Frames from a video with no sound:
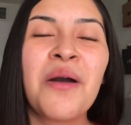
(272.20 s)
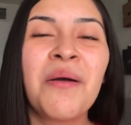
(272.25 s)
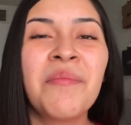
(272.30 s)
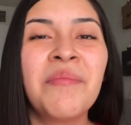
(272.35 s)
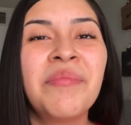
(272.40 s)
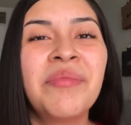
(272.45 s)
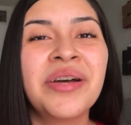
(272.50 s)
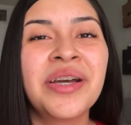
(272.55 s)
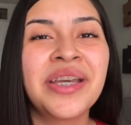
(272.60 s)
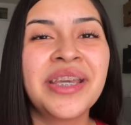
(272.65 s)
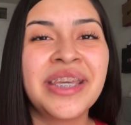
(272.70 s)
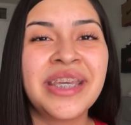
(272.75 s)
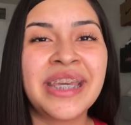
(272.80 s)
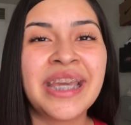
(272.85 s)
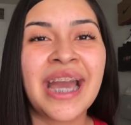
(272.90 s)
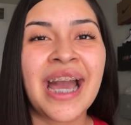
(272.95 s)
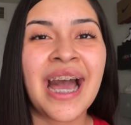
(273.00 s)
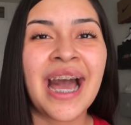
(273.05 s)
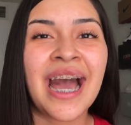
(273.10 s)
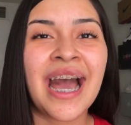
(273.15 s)
but
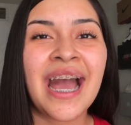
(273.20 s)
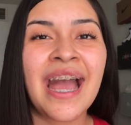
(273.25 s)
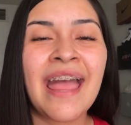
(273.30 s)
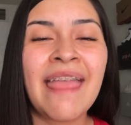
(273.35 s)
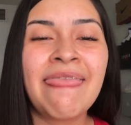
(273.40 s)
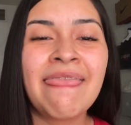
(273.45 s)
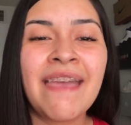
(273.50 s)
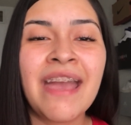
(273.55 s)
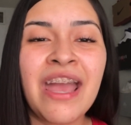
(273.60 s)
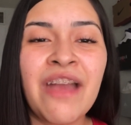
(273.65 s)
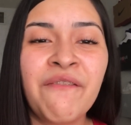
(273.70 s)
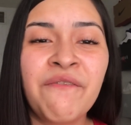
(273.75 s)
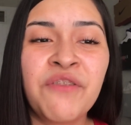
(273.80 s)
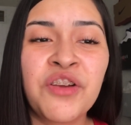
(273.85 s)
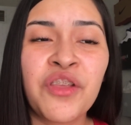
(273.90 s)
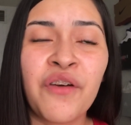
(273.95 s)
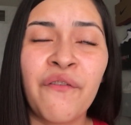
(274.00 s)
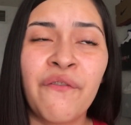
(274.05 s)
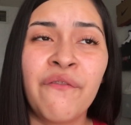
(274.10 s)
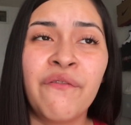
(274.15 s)
yeah. And then for
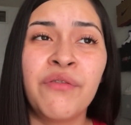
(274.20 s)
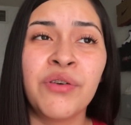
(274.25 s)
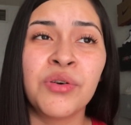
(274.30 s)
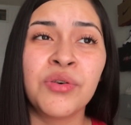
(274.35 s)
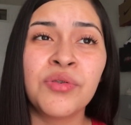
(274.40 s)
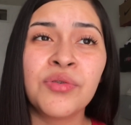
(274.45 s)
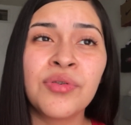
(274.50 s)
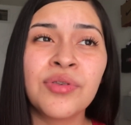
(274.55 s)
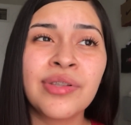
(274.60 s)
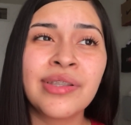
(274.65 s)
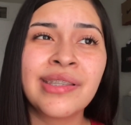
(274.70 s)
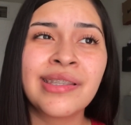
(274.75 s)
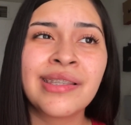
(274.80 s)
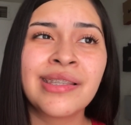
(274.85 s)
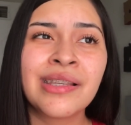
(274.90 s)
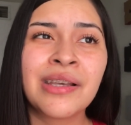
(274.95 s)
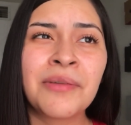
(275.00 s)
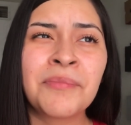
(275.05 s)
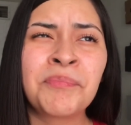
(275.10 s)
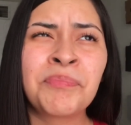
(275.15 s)
the foods,
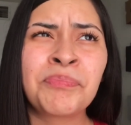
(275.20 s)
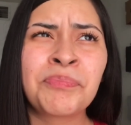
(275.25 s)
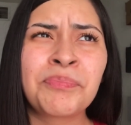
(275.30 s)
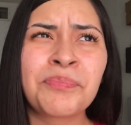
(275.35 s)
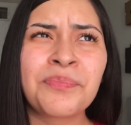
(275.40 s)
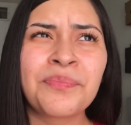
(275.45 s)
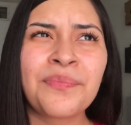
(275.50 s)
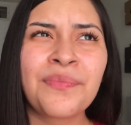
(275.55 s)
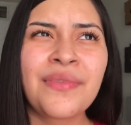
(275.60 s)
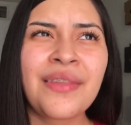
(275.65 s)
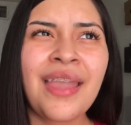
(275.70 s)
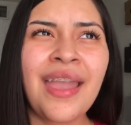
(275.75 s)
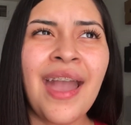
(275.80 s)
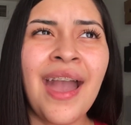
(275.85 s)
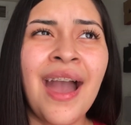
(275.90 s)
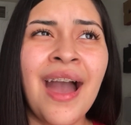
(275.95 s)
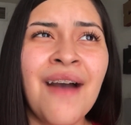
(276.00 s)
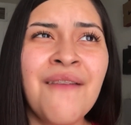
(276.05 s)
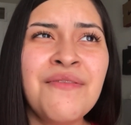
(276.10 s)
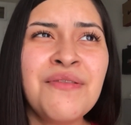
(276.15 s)

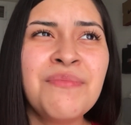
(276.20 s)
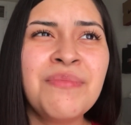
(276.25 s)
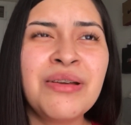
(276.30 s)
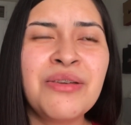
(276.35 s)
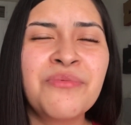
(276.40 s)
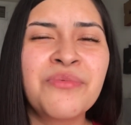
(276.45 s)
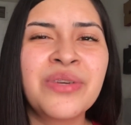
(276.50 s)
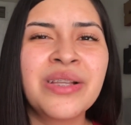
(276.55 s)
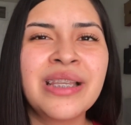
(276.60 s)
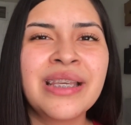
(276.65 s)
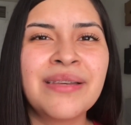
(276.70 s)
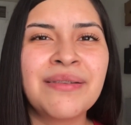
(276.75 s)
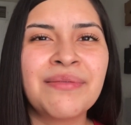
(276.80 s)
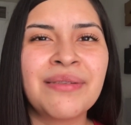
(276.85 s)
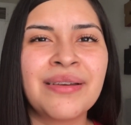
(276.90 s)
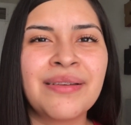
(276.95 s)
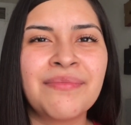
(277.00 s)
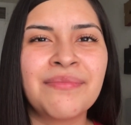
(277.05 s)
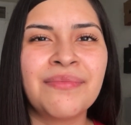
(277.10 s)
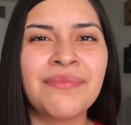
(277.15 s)
I haven't been really
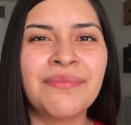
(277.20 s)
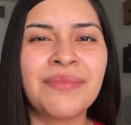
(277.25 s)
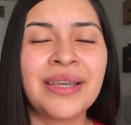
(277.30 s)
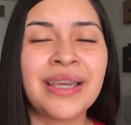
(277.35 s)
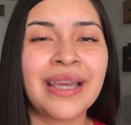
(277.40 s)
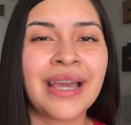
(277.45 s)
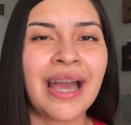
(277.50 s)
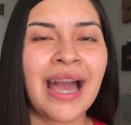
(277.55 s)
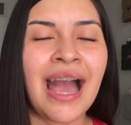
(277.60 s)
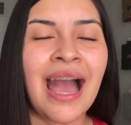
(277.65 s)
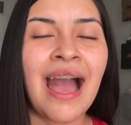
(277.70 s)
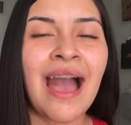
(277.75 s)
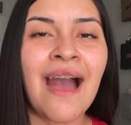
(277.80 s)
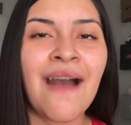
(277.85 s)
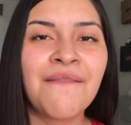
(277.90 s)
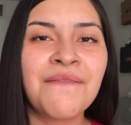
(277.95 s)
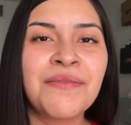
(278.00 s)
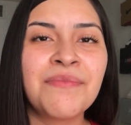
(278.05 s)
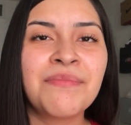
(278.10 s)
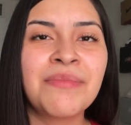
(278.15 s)
be I
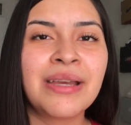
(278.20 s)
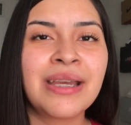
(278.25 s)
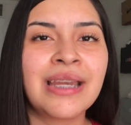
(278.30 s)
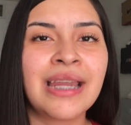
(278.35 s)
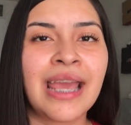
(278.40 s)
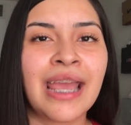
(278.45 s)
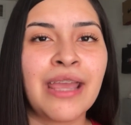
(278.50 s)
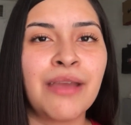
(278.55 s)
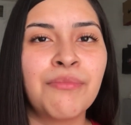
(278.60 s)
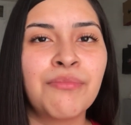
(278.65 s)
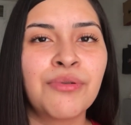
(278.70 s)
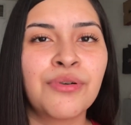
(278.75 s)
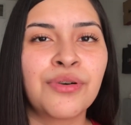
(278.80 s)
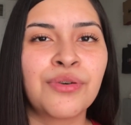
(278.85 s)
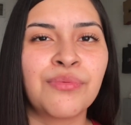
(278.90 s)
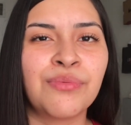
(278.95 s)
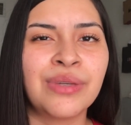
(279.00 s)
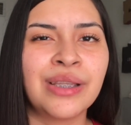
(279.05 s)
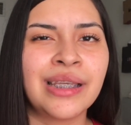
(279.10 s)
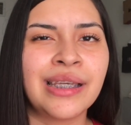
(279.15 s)
haven't been able
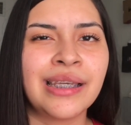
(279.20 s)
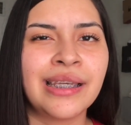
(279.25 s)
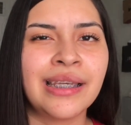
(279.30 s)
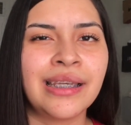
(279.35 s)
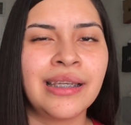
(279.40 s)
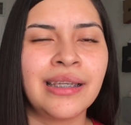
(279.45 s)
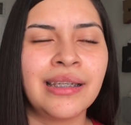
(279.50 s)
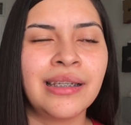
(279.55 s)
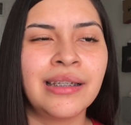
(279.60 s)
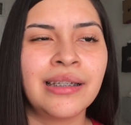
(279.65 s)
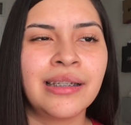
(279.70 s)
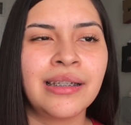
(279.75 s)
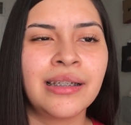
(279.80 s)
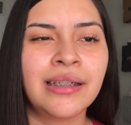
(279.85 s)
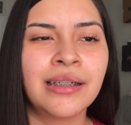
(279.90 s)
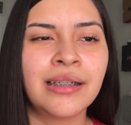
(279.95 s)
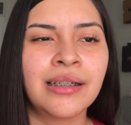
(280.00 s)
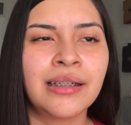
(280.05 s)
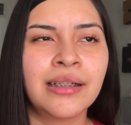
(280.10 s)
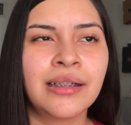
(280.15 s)
to really eat
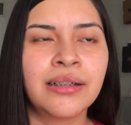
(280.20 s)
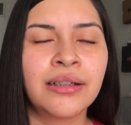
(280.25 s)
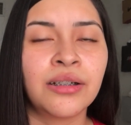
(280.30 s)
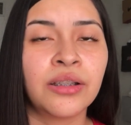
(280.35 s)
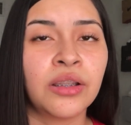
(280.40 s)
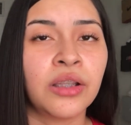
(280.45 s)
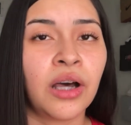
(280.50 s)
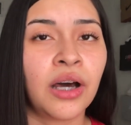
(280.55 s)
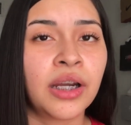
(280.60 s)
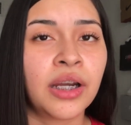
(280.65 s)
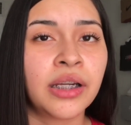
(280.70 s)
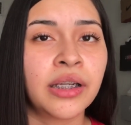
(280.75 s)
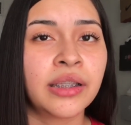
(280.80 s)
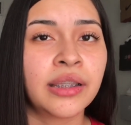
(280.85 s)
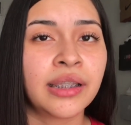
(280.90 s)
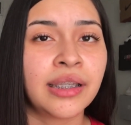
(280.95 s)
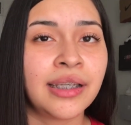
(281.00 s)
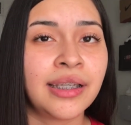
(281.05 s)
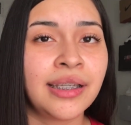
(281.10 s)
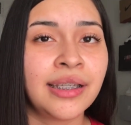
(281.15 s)
a lot of
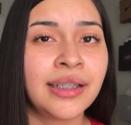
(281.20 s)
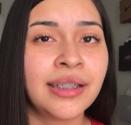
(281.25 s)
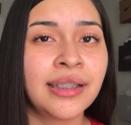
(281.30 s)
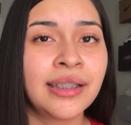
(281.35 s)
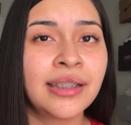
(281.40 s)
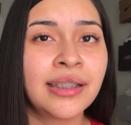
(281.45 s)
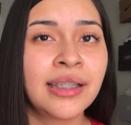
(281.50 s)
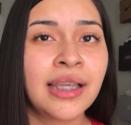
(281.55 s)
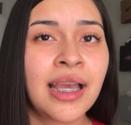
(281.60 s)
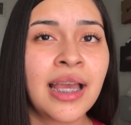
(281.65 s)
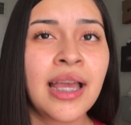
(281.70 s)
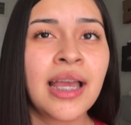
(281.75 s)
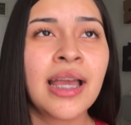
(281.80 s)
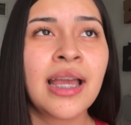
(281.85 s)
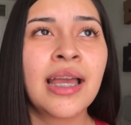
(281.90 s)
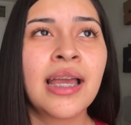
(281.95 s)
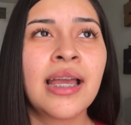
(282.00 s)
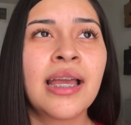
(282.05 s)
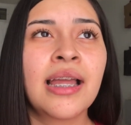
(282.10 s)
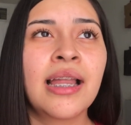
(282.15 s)
things.
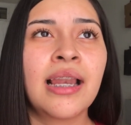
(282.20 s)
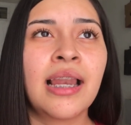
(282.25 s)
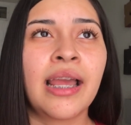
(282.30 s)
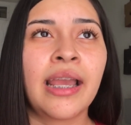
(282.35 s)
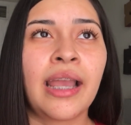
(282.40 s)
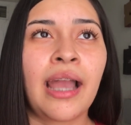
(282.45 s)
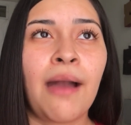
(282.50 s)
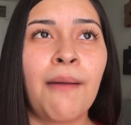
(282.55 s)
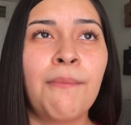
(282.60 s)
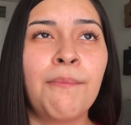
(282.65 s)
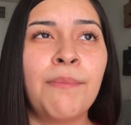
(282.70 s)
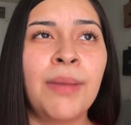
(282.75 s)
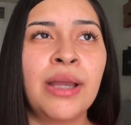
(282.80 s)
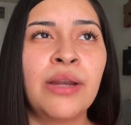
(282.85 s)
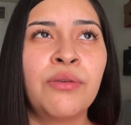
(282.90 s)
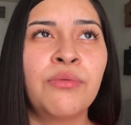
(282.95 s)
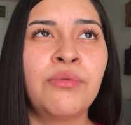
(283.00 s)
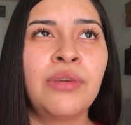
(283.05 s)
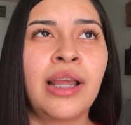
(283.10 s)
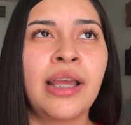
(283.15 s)
Like I've
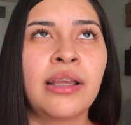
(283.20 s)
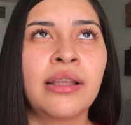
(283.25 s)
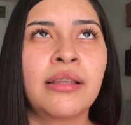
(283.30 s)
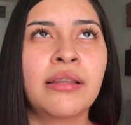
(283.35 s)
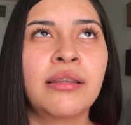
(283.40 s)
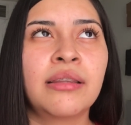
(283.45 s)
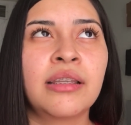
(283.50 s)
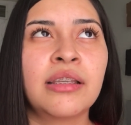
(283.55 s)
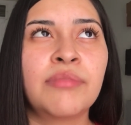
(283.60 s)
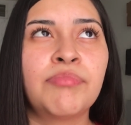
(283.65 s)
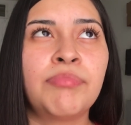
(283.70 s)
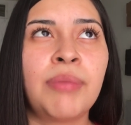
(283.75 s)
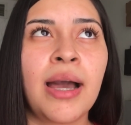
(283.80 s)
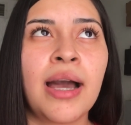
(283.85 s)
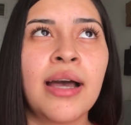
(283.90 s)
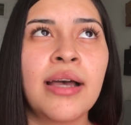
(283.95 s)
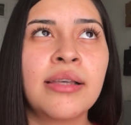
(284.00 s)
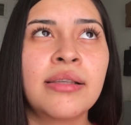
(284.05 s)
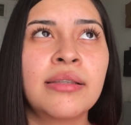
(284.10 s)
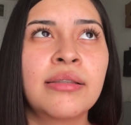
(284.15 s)
been like this
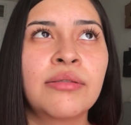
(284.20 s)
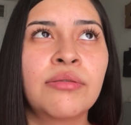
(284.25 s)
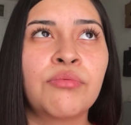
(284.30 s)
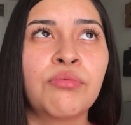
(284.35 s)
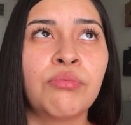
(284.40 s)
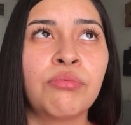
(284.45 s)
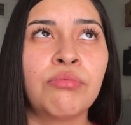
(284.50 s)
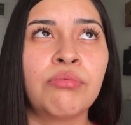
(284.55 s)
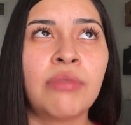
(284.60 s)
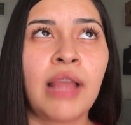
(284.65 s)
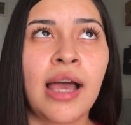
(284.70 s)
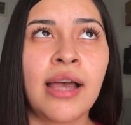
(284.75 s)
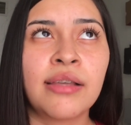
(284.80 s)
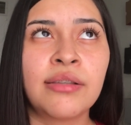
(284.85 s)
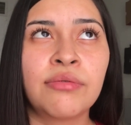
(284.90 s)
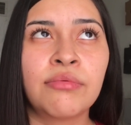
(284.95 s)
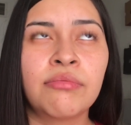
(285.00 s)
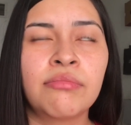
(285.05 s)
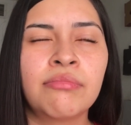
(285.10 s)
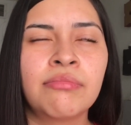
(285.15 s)
past
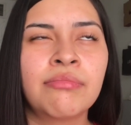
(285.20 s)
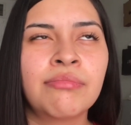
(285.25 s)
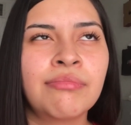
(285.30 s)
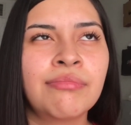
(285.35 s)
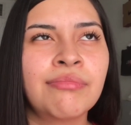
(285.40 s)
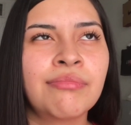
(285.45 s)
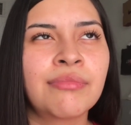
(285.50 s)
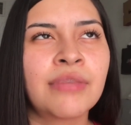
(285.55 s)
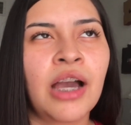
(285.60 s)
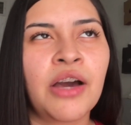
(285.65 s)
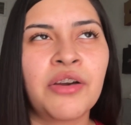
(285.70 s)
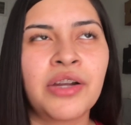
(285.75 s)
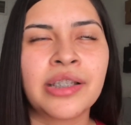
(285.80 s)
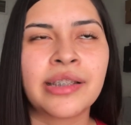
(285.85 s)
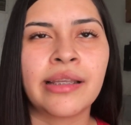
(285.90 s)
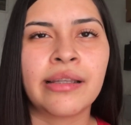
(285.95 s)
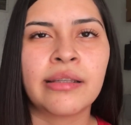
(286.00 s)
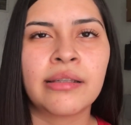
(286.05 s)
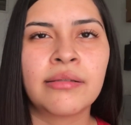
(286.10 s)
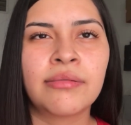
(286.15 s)
last hmm, how do I
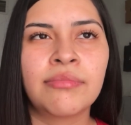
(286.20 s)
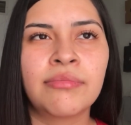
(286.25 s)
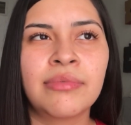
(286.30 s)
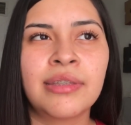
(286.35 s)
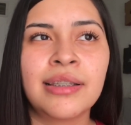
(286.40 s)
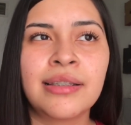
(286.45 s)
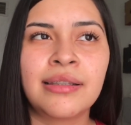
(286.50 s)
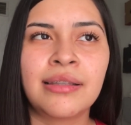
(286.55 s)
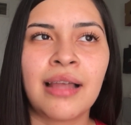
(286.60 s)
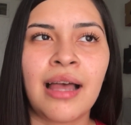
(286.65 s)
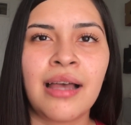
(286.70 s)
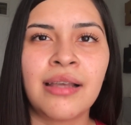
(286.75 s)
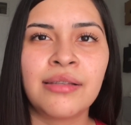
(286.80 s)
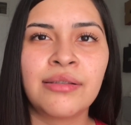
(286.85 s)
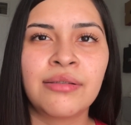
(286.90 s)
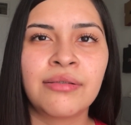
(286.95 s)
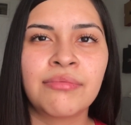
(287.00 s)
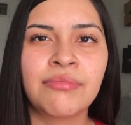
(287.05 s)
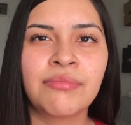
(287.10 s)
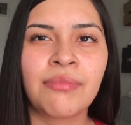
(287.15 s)
say this? This last.
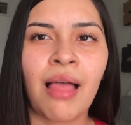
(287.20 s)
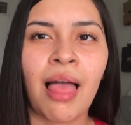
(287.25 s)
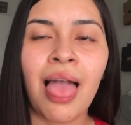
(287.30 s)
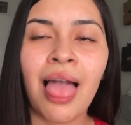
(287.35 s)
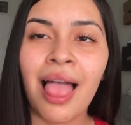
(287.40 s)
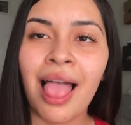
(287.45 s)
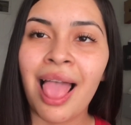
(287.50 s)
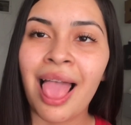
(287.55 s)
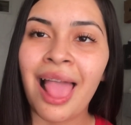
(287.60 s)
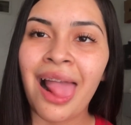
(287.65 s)
Uh,